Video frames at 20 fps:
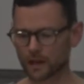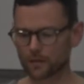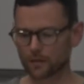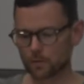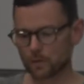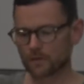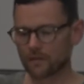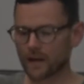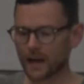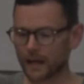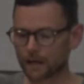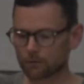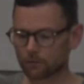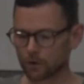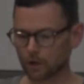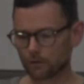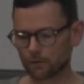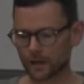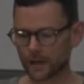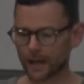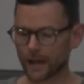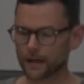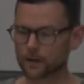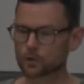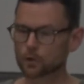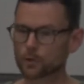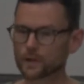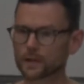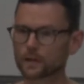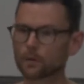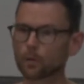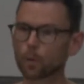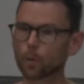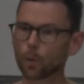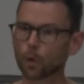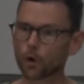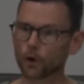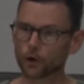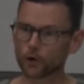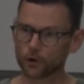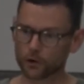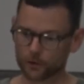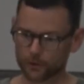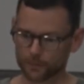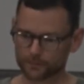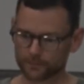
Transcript: and the revival of the category work